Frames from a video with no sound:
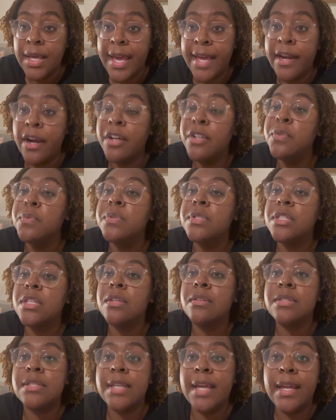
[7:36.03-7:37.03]
And are you
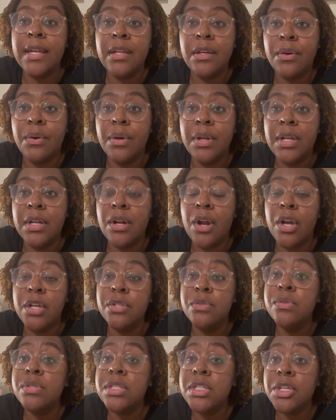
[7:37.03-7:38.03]
still standing on it? Are
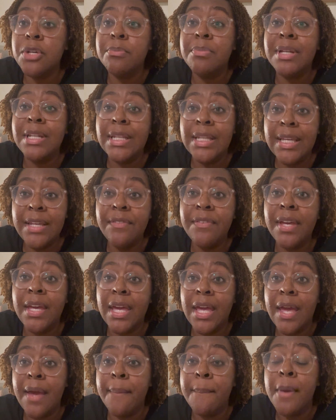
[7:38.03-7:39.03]
you still believing
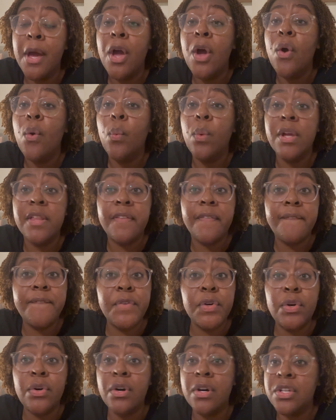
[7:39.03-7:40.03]
Him with
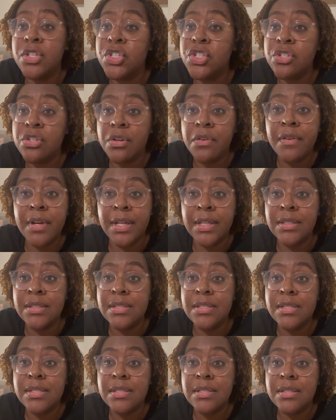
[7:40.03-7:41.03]
full
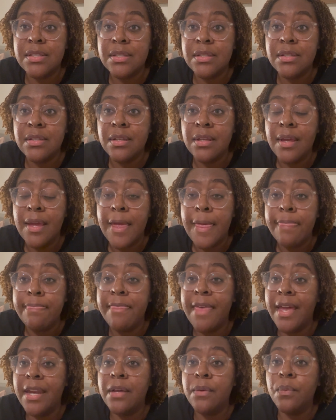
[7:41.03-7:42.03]
assurance
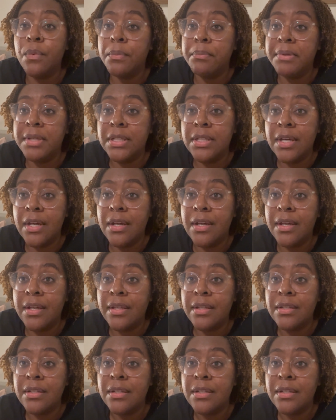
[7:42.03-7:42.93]
that it will be done.